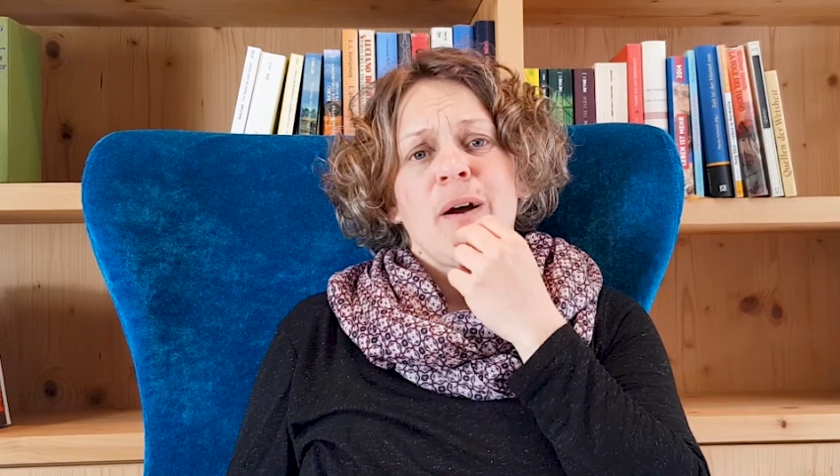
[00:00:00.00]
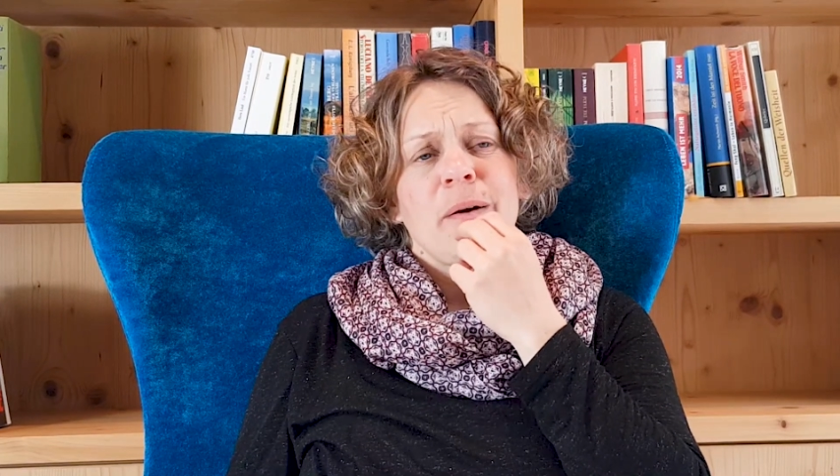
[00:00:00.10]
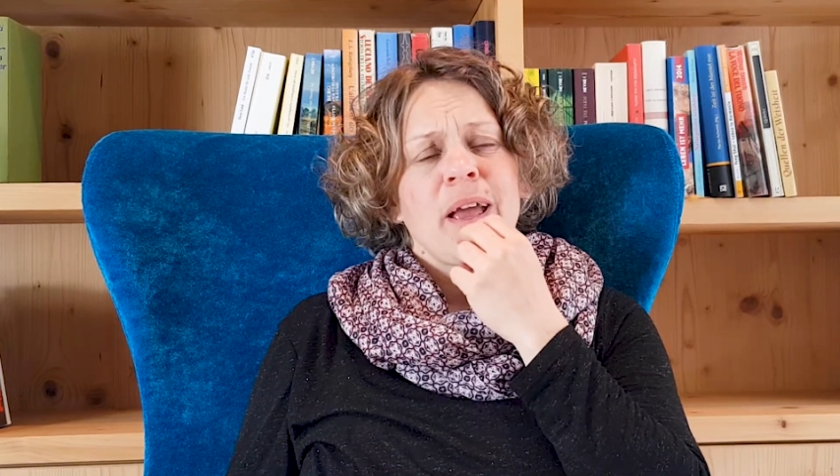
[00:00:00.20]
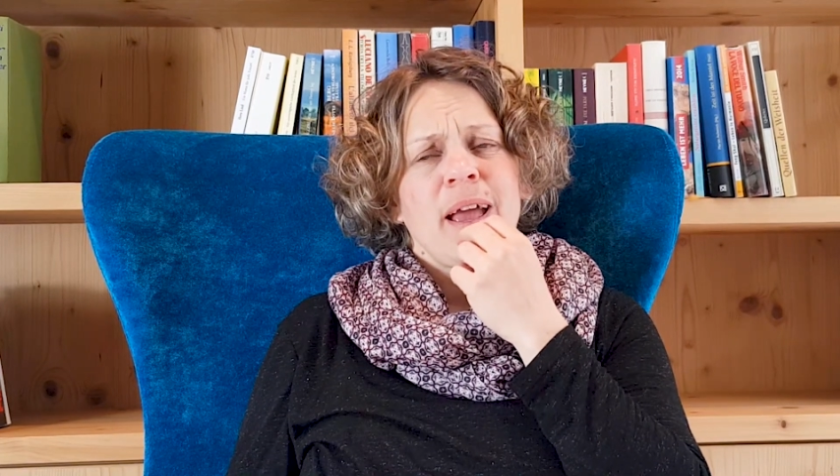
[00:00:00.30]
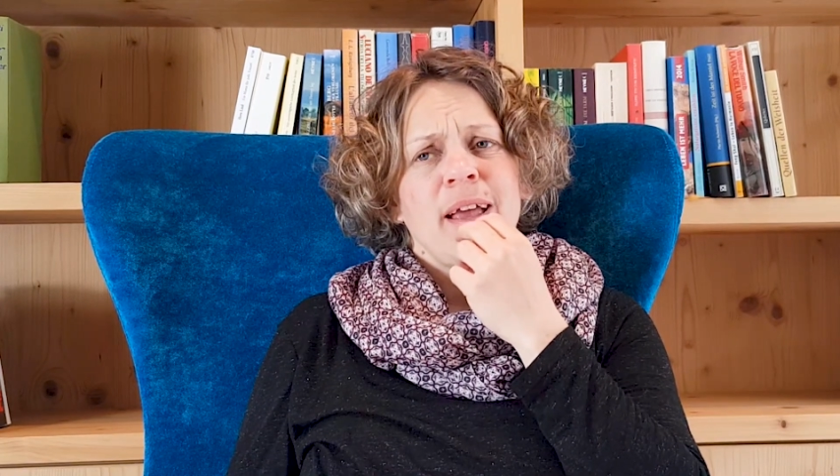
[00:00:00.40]

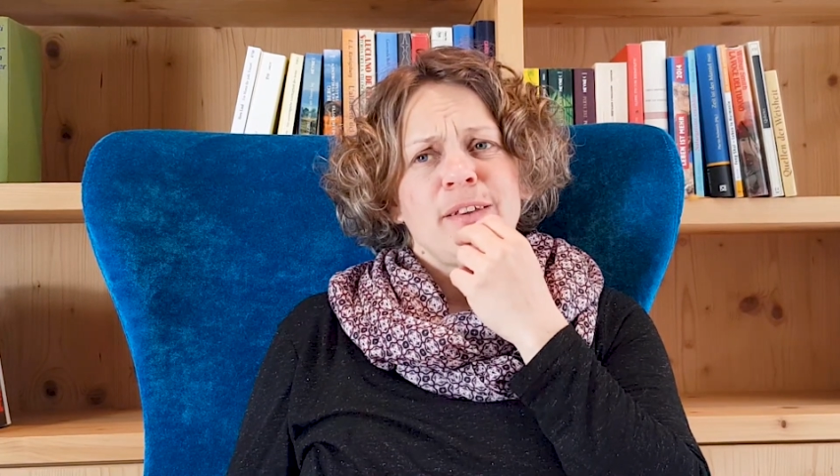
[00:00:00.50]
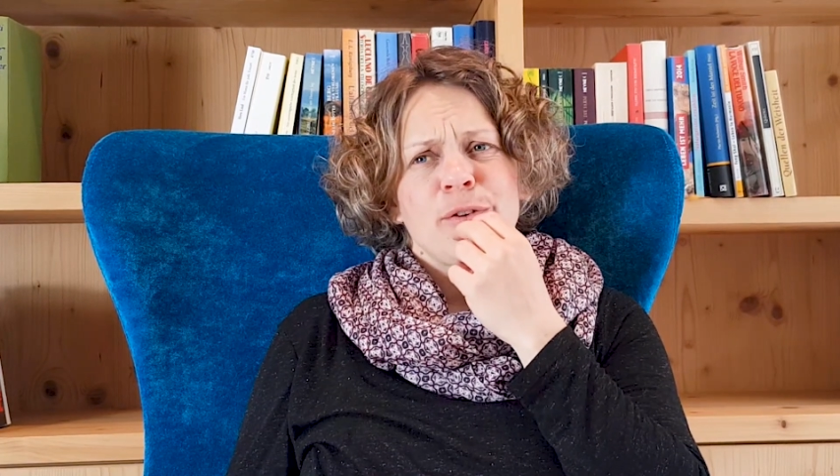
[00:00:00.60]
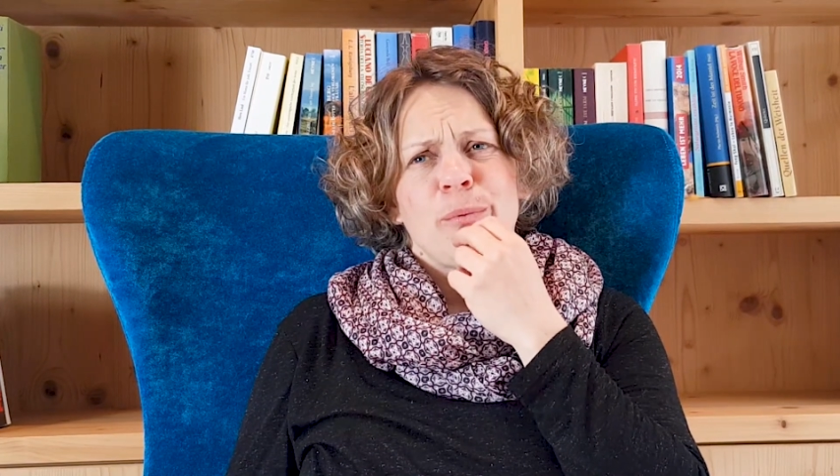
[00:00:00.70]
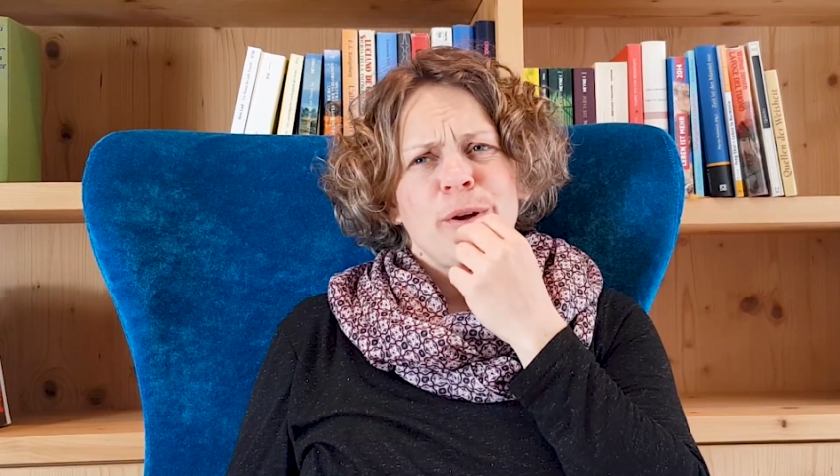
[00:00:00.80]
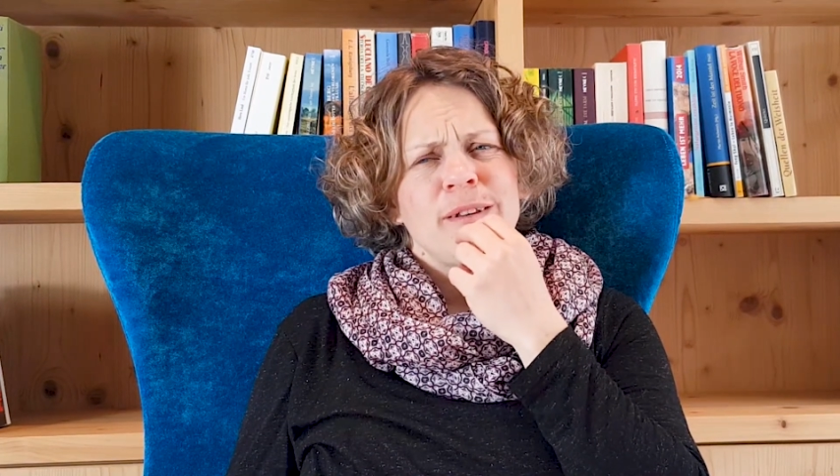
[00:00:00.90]
Okay,
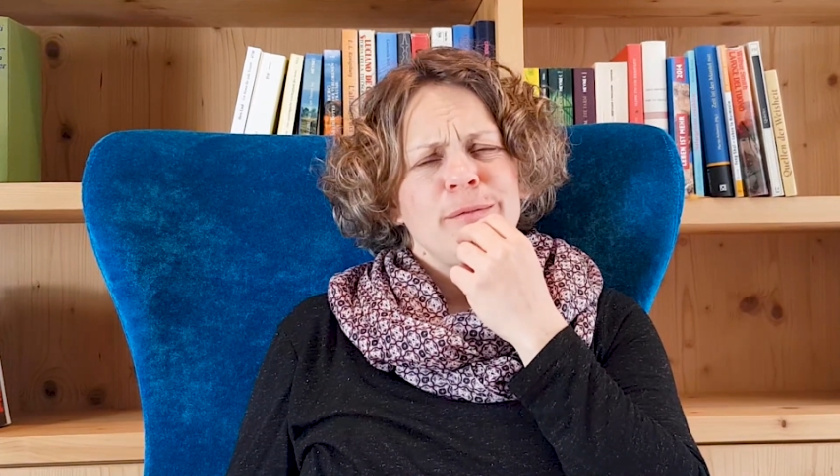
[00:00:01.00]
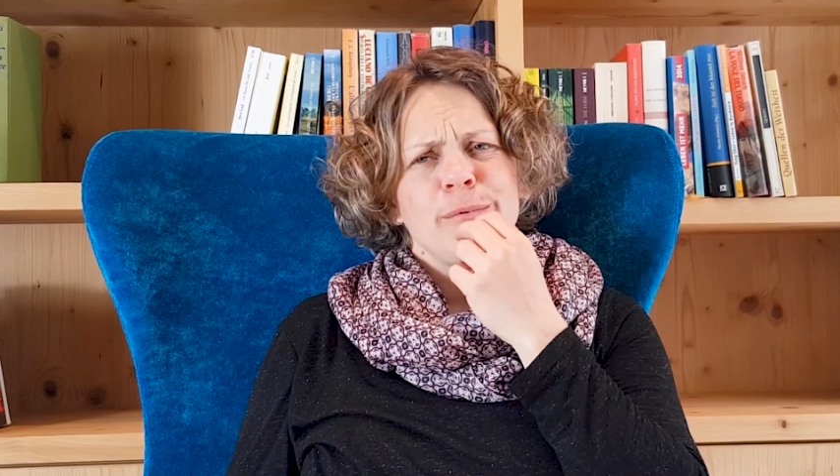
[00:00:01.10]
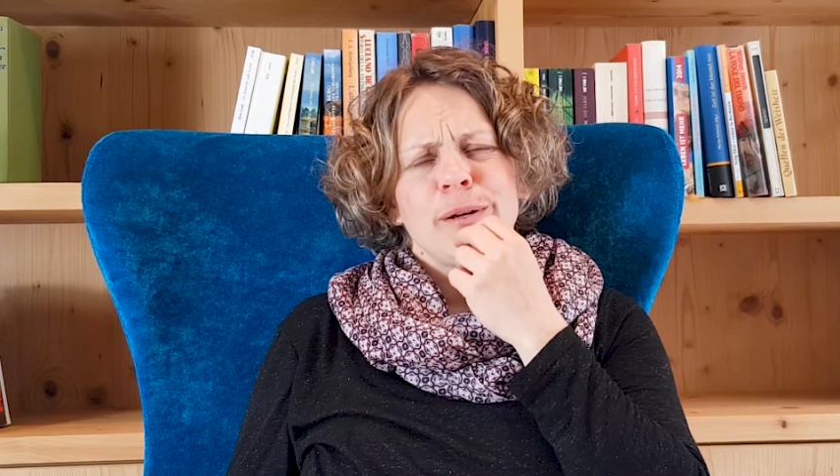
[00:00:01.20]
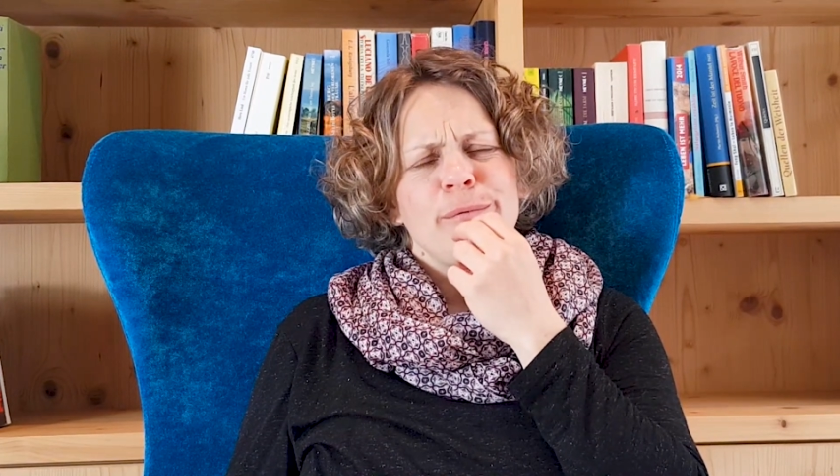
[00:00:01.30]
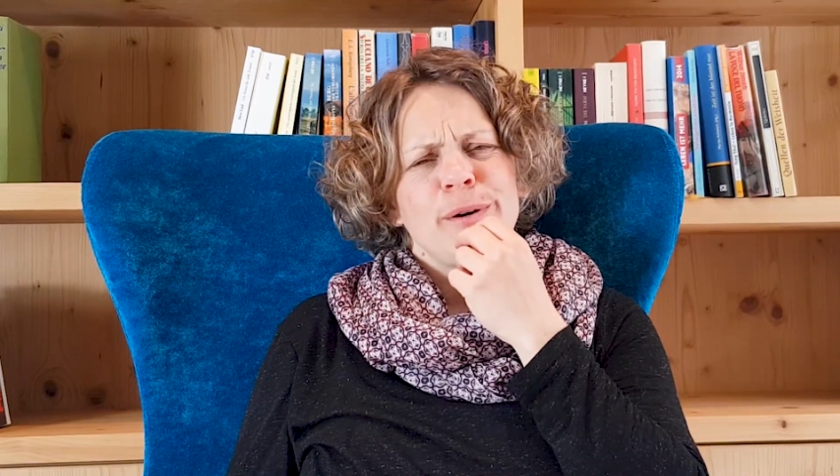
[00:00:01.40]
so
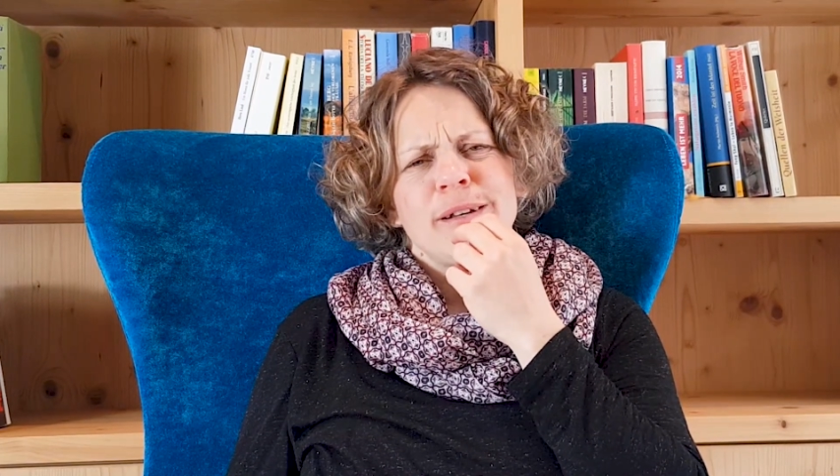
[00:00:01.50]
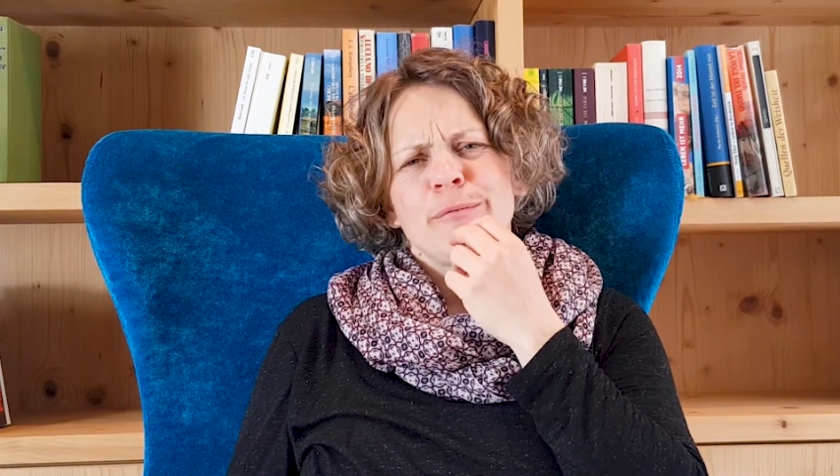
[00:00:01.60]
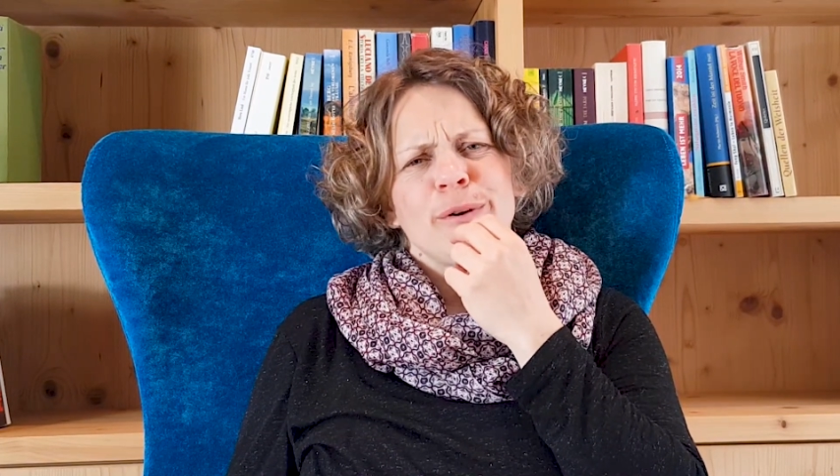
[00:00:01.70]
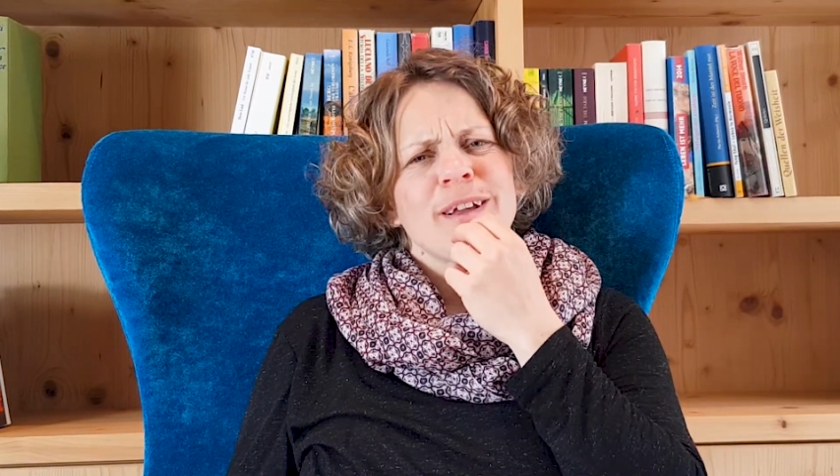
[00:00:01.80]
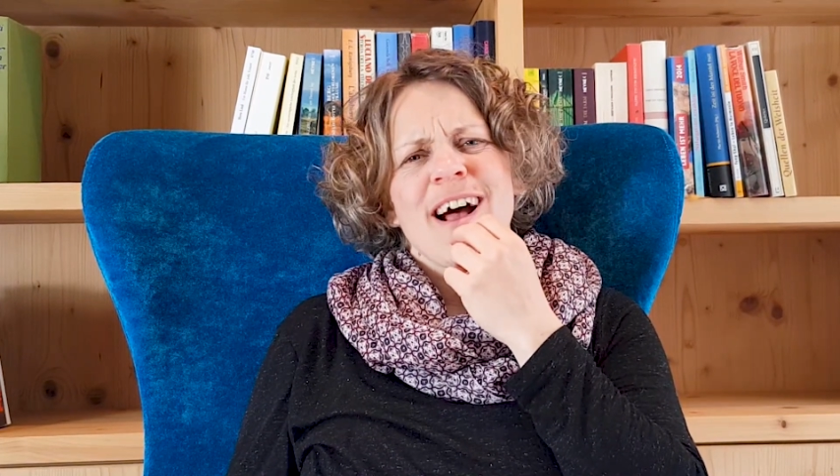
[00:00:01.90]
what